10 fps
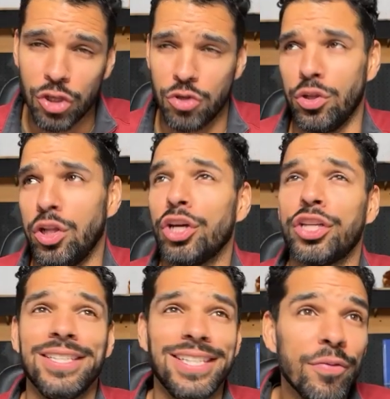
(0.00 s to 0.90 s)
you look
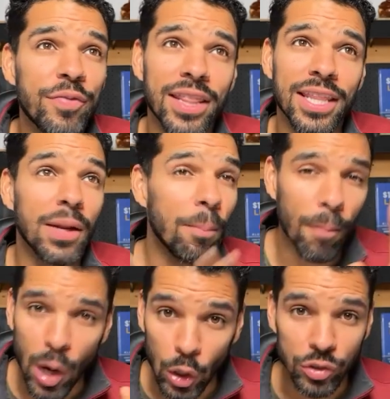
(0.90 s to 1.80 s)
different than
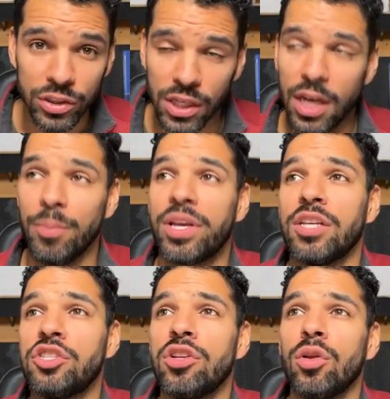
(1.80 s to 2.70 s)
most,
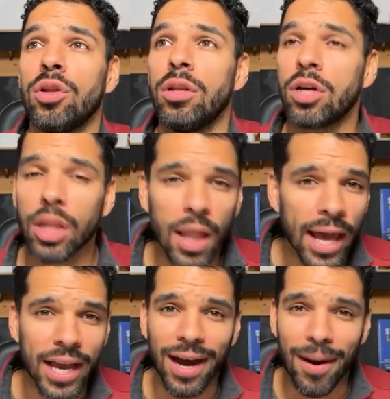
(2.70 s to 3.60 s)
because you don't look
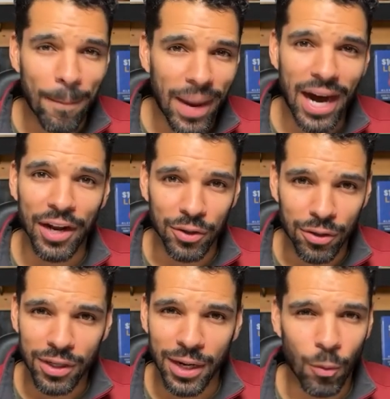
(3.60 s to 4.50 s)
like a
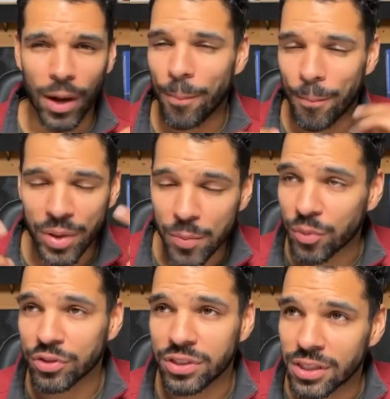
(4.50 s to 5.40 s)
model and what
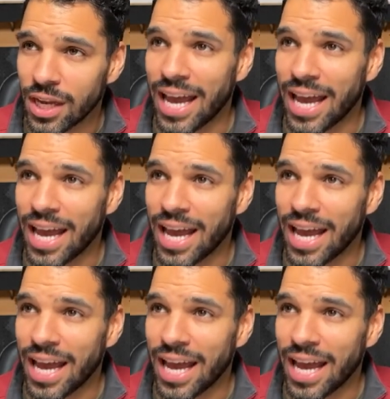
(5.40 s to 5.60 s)
people's